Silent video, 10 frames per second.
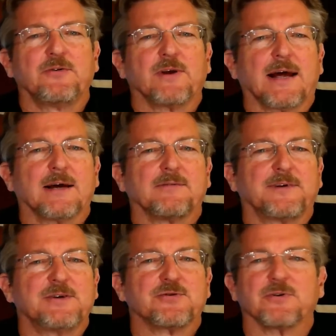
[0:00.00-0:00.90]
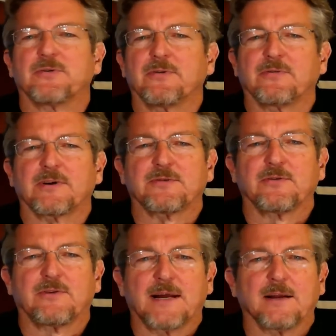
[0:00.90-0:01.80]
to add features such as
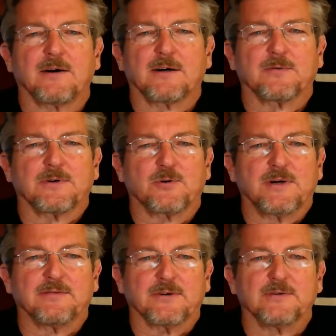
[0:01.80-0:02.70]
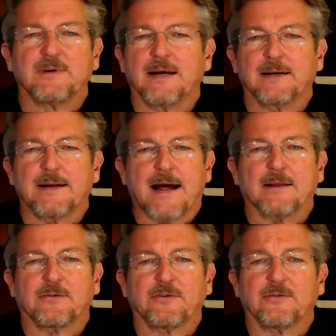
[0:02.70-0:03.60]
data log retrieval and
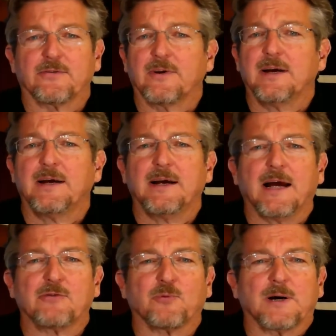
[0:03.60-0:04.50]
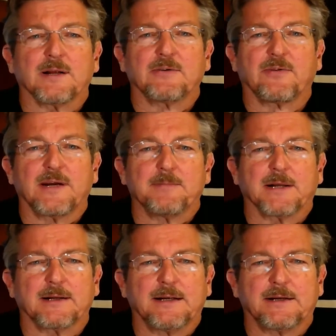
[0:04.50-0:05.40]
analysis, as well as the
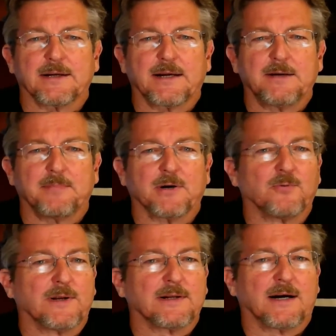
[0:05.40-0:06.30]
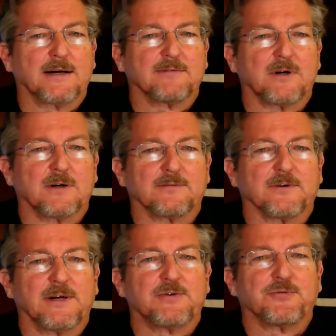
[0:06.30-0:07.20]
ability to keep a written hive log
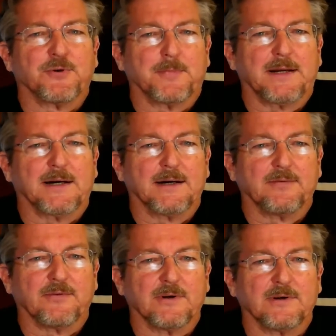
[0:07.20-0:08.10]
for each of your beehives.